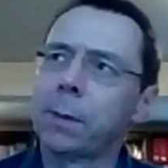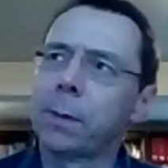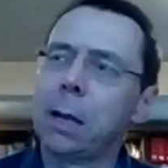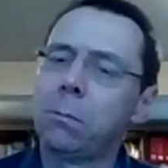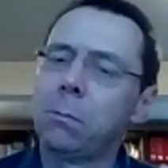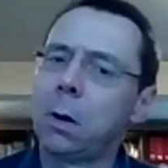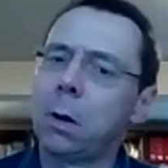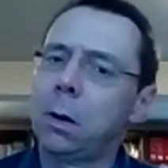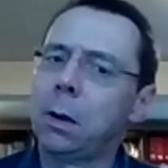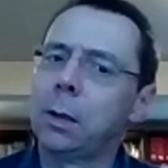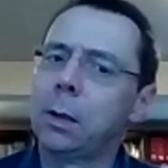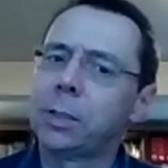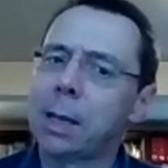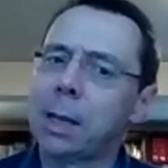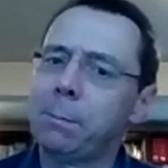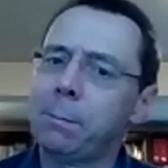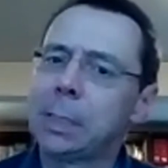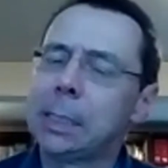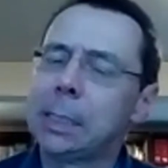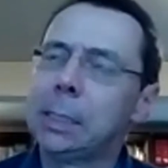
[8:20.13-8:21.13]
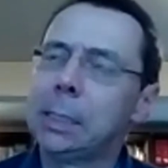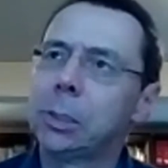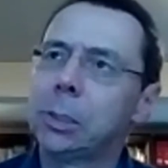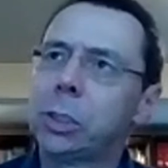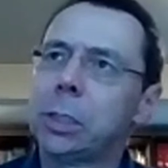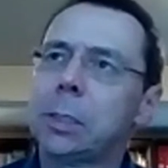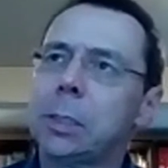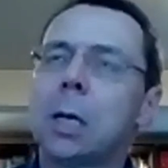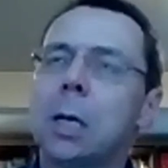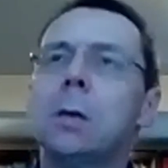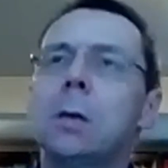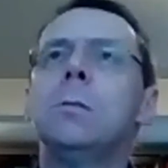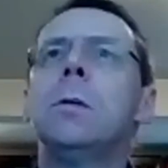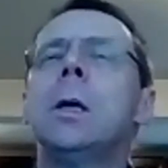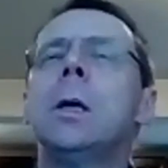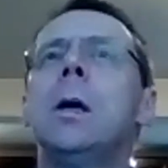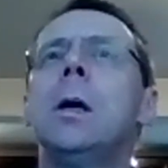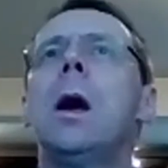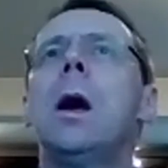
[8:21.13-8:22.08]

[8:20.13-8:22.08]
they were attempting to do.